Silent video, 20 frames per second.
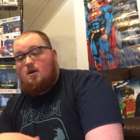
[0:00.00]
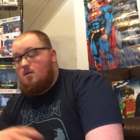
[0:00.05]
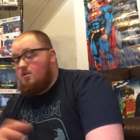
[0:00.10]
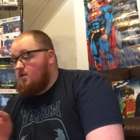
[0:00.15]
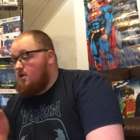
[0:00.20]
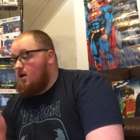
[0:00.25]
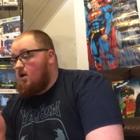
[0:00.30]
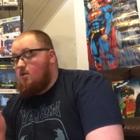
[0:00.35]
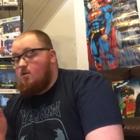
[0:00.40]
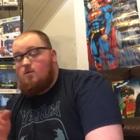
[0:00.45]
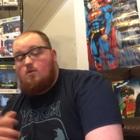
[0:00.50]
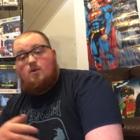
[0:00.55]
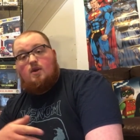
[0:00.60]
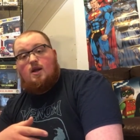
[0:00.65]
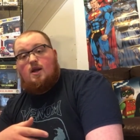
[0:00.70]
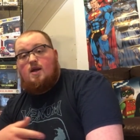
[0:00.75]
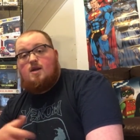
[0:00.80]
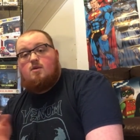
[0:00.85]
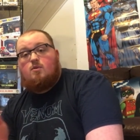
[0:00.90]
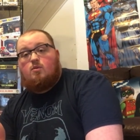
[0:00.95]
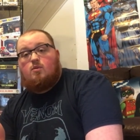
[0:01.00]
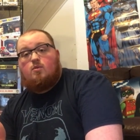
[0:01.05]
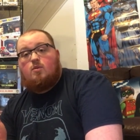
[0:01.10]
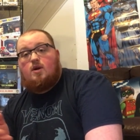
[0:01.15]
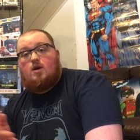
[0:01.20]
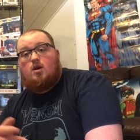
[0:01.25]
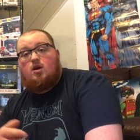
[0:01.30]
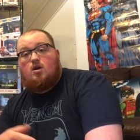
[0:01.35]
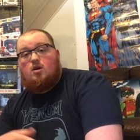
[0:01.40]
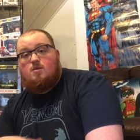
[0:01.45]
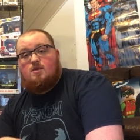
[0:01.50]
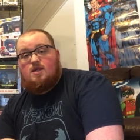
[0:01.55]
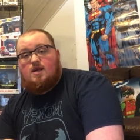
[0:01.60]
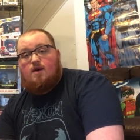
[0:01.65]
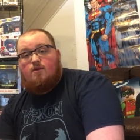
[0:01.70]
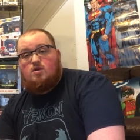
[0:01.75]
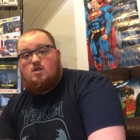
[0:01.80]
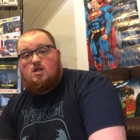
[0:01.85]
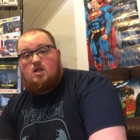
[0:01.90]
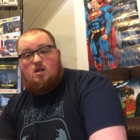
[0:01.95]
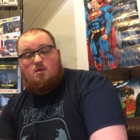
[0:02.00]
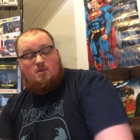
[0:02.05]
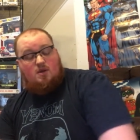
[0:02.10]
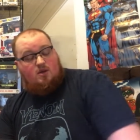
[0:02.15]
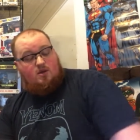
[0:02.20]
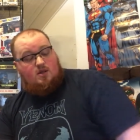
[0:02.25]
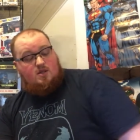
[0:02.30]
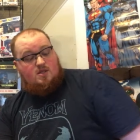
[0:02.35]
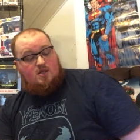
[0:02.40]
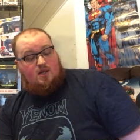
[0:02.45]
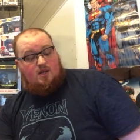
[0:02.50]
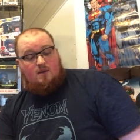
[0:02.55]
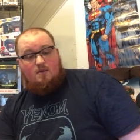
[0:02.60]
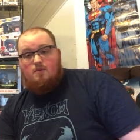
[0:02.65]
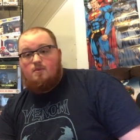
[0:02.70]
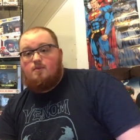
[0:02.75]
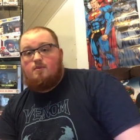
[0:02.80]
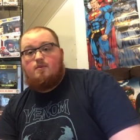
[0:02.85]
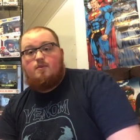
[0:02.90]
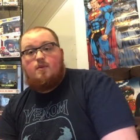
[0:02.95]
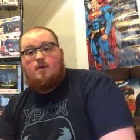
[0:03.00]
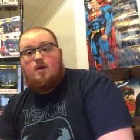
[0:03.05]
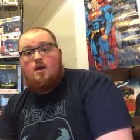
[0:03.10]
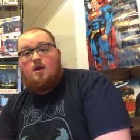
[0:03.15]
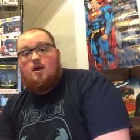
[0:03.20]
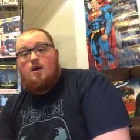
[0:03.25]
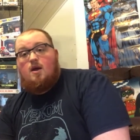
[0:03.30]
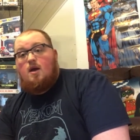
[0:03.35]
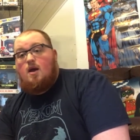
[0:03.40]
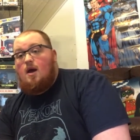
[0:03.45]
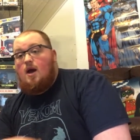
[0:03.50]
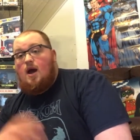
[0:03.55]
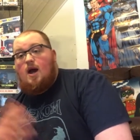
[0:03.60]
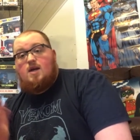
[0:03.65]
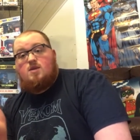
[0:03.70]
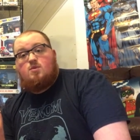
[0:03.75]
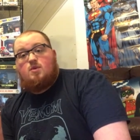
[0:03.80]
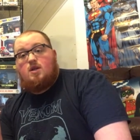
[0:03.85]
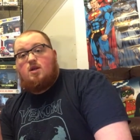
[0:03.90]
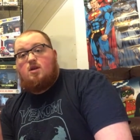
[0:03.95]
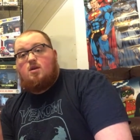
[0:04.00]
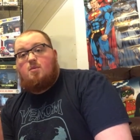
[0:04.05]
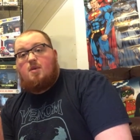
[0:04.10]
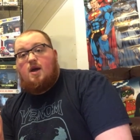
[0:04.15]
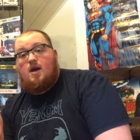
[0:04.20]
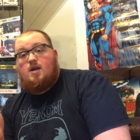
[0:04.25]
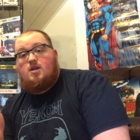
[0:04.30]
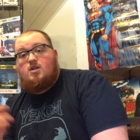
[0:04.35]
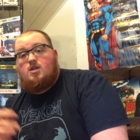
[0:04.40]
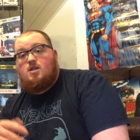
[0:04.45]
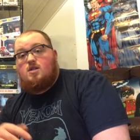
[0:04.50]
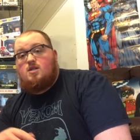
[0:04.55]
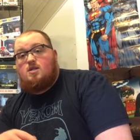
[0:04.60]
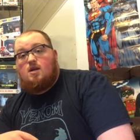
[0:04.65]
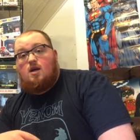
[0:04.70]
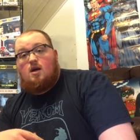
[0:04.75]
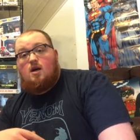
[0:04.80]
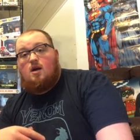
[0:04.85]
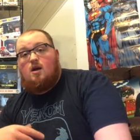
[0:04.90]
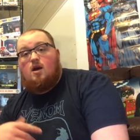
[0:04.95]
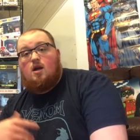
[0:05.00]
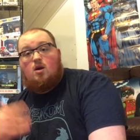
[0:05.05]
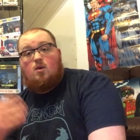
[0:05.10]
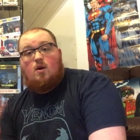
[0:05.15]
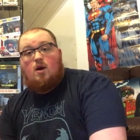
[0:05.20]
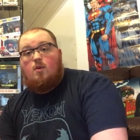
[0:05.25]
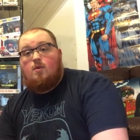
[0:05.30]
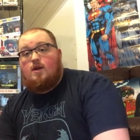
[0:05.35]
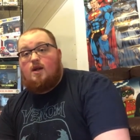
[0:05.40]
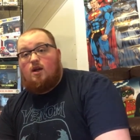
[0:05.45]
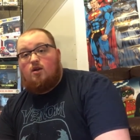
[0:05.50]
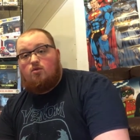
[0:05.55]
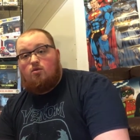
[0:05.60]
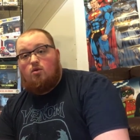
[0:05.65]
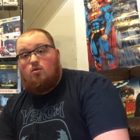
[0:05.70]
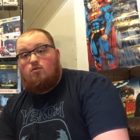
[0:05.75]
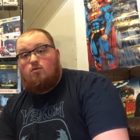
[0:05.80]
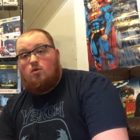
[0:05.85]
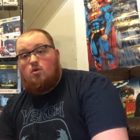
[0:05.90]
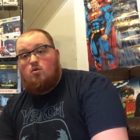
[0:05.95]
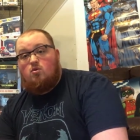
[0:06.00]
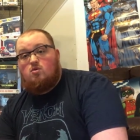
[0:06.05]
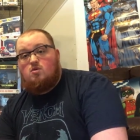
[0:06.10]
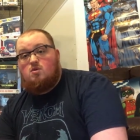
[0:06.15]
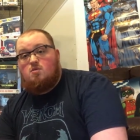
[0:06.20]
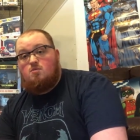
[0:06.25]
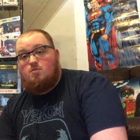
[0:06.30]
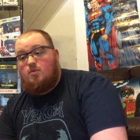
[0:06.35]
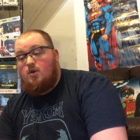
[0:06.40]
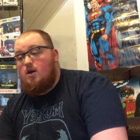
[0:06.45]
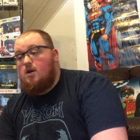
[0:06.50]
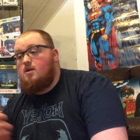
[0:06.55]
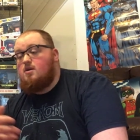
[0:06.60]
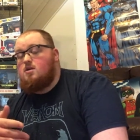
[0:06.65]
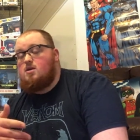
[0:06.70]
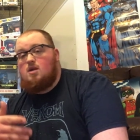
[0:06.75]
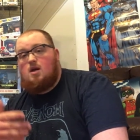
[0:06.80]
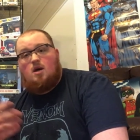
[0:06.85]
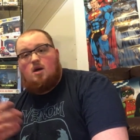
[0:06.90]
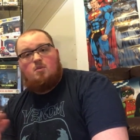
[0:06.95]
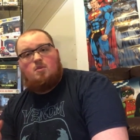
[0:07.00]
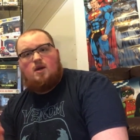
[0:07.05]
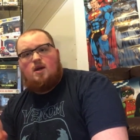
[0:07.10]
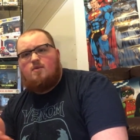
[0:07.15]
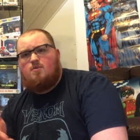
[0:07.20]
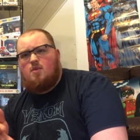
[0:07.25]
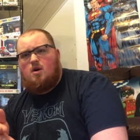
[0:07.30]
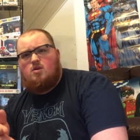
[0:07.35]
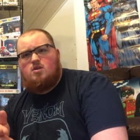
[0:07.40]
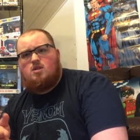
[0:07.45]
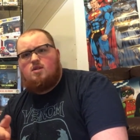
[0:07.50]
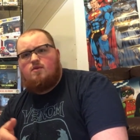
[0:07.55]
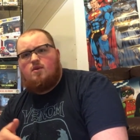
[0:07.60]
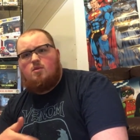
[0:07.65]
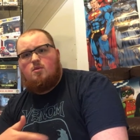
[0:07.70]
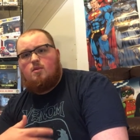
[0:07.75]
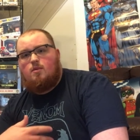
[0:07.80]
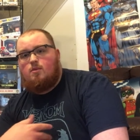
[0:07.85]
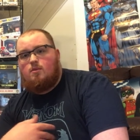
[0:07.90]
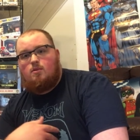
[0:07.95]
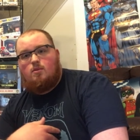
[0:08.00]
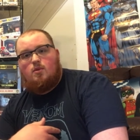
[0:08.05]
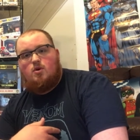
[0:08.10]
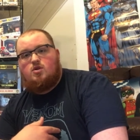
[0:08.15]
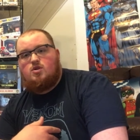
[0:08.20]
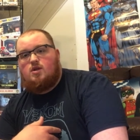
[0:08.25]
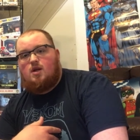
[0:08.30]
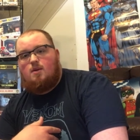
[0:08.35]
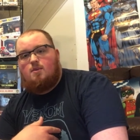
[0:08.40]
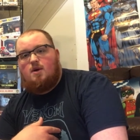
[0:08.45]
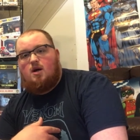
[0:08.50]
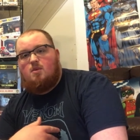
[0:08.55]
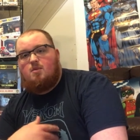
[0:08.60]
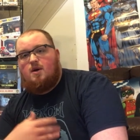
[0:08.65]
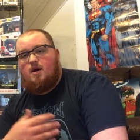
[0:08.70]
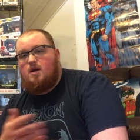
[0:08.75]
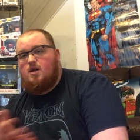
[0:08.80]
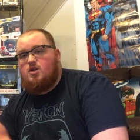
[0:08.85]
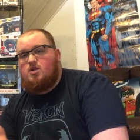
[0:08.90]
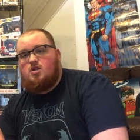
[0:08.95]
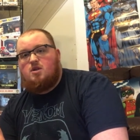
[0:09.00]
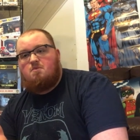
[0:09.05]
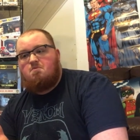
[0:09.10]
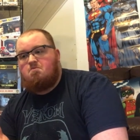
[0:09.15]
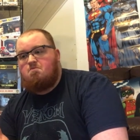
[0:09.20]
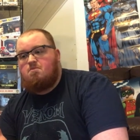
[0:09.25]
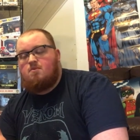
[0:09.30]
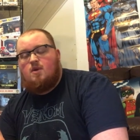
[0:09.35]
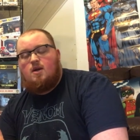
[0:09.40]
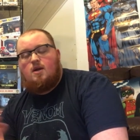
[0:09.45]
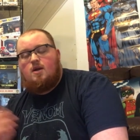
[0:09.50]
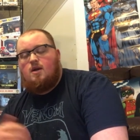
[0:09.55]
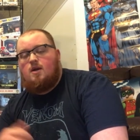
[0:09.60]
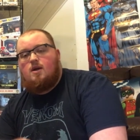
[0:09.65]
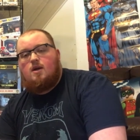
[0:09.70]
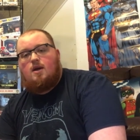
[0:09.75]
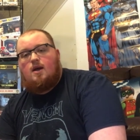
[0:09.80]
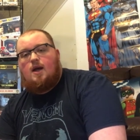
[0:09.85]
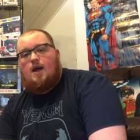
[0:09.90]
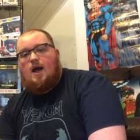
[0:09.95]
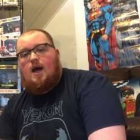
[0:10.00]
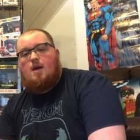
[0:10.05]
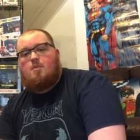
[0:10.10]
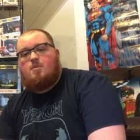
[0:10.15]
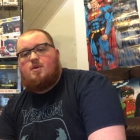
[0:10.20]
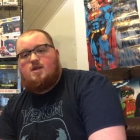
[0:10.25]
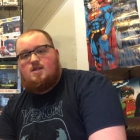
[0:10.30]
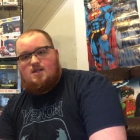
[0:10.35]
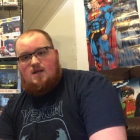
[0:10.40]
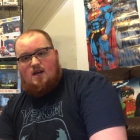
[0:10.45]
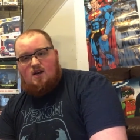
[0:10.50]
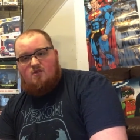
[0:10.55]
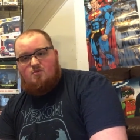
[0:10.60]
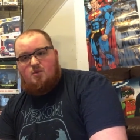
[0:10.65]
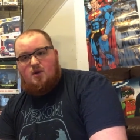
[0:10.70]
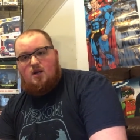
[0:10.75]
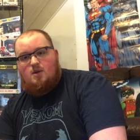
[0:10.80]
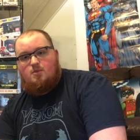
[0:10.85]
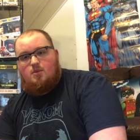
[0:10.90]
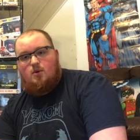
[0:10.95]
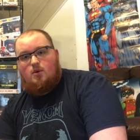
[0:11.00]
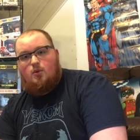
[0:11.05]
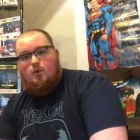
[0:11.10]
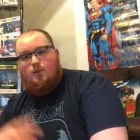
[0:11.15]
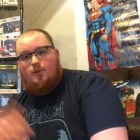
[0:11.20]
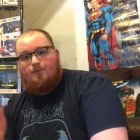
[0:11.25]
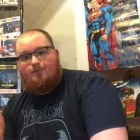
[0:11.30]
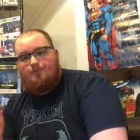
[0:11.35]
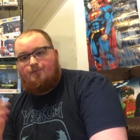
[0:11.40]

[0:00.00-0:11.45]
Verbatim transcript: You know, we've got to come together as a community. As with the other pages, uh, inquire with their group rules, but I believe most of them, much like my page, happy to have people